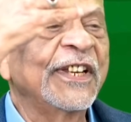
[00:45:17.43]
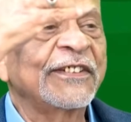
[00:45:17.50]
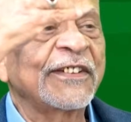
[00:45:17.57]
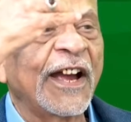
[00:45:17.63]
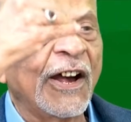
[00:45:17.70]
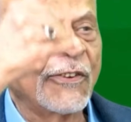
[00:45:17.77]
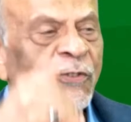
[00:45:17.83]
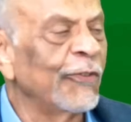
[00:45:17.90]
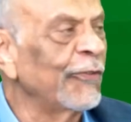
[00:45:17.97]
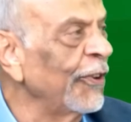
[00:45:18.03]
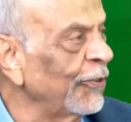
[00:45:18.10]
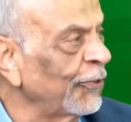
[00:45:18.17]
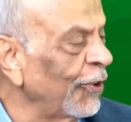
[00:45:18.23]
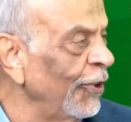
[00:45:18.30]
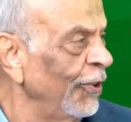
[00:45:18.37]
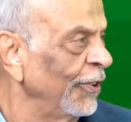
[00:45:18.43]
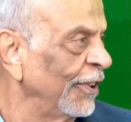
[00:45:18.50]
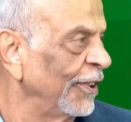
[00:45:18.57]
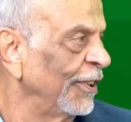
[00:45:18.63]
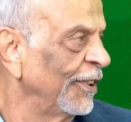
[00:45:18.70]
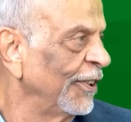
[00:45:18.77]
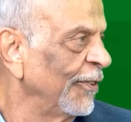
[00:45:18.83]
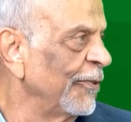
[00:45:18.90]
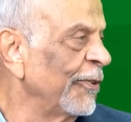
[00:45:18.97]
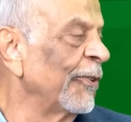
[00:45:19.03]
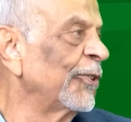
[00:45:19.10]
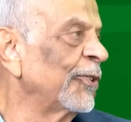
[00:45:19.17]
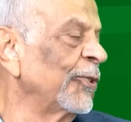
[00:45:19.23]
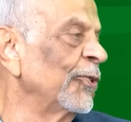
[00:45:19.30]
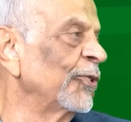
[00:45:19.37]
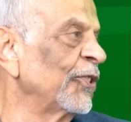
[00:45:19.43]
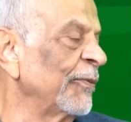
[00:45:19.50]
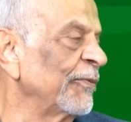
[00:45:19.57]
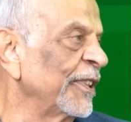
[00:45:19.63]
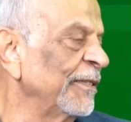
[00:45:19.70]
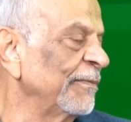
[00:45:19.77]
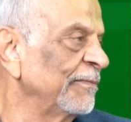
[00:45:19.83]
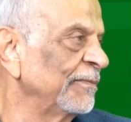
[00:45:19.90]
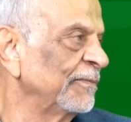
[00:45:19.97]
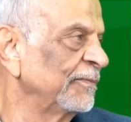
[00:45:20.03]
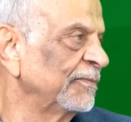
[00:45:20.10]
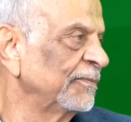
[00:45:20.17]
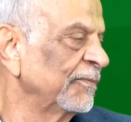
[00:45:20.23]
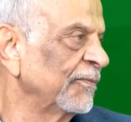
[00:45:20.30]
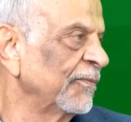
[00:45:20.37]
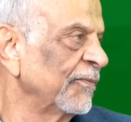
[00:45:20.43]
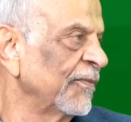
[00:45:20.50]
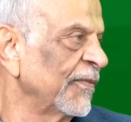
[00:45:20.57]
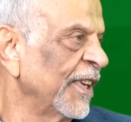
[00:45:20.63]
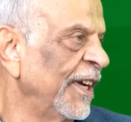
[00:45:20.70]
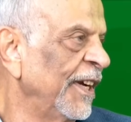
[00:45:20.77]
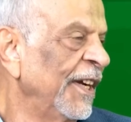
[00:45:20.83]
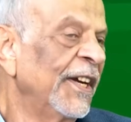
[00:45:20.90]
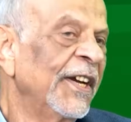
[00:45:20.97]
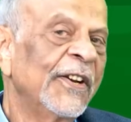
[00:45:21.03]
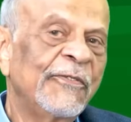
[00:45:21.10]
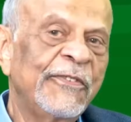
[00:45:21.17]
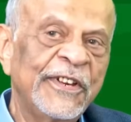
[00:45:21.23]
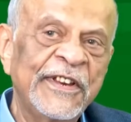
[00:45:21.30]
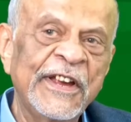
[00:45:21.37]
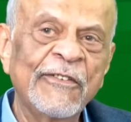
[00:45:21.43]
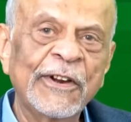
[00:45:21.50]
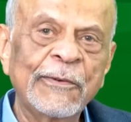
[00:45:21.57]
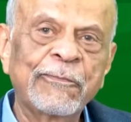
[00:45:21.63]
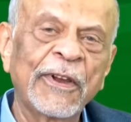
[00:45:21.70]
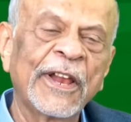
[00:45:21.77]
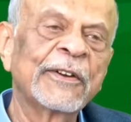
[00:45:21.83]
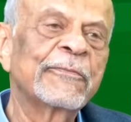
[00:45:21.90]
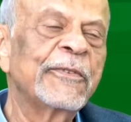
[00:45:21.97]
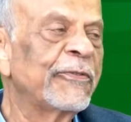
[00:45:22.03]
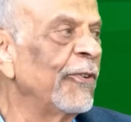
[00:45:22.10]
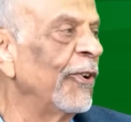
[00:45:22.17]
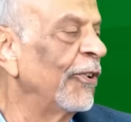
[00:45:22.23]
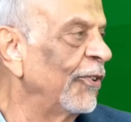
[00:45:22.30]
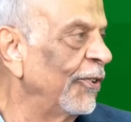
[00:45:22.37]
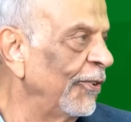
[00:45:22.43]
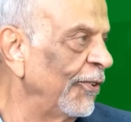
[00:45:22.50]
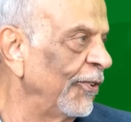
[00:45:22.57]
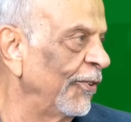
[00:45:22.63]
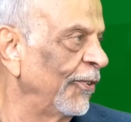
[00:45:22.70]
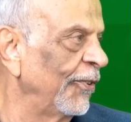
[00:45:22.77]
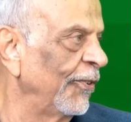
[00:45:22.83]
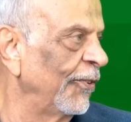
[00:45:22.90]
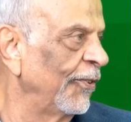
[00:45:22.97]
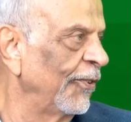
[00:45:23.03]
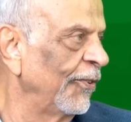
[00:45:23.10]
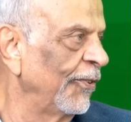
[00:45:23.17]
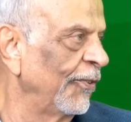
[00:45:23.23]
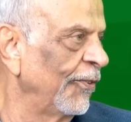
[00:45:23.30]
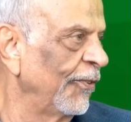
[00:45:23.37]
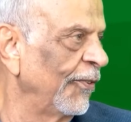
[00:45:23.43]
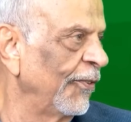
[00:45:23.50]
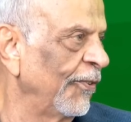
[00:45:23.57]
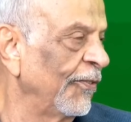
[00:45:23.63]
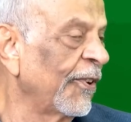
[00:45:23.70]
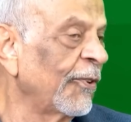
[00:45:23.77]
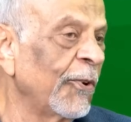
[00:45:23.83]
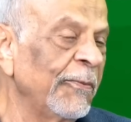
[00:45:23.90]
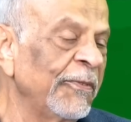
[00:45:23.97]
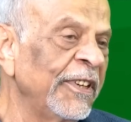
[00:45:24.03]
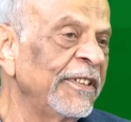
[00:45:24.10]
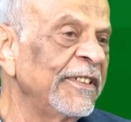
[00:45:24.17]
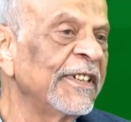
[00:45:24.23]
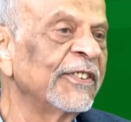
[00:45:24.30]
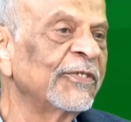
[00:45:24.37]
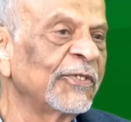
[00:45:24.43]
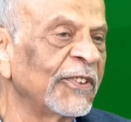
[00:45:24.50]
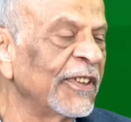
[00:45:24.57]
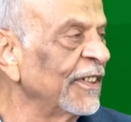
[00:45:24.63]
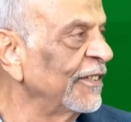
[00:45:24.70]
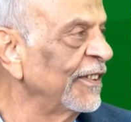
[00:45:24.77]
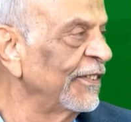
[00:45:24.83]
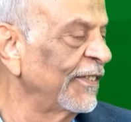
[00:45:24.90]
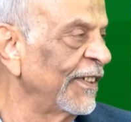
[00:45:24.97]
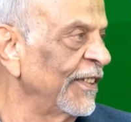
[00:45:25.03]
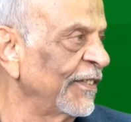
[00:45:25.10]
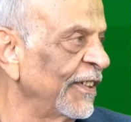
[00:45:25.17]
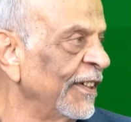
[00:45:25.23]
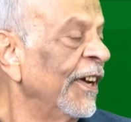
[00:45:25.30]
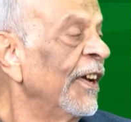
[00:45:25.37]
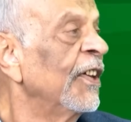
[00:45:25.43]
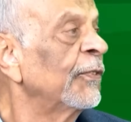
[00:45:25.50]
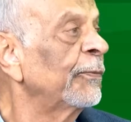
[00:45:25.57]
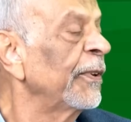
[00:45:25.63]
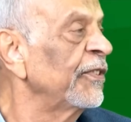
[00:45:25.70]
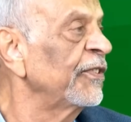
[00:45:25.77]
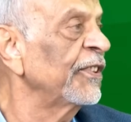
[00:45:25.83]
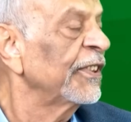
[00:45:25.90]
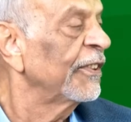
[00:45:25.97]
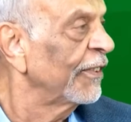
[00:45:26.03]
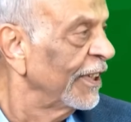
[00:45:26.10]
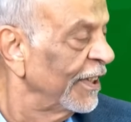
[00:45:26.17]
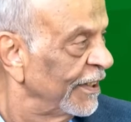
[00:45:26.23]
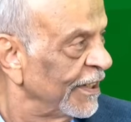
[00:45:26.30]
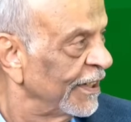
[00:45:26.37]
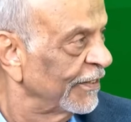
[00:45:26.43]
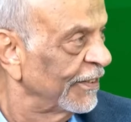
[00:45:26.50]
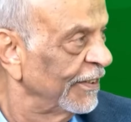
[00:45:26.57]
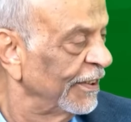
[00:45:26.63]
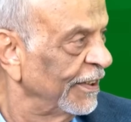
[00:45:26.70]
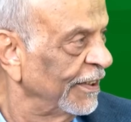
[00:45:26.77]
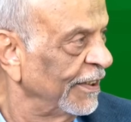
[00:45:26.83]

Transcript: get out of control, we want to do something. We never planned before. The community has to learn this lesson, especially our leaders.